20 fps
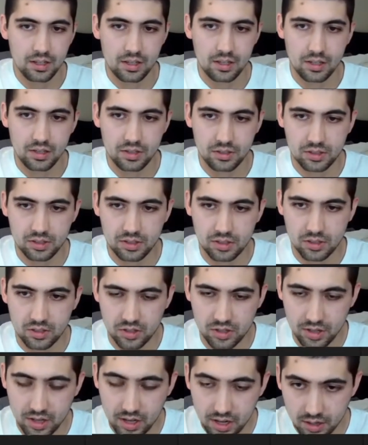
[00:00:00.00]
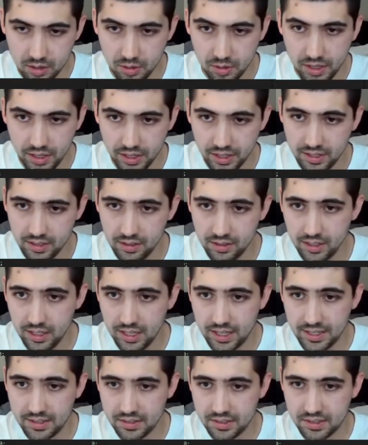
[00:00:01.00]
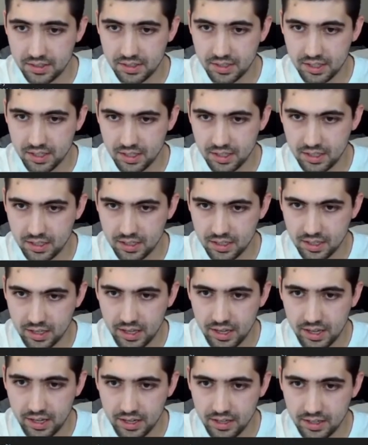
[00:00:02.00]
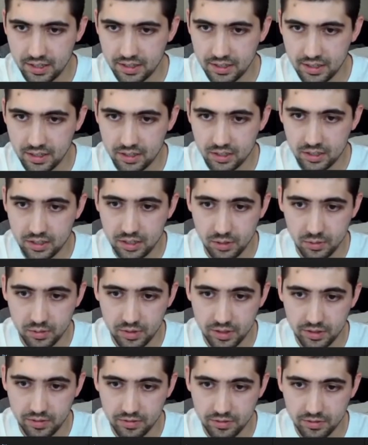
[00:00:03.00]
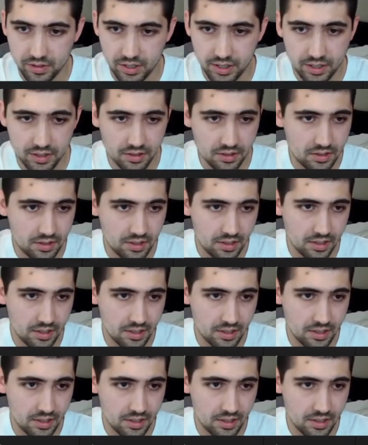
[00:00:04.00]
So let's get to it, friends.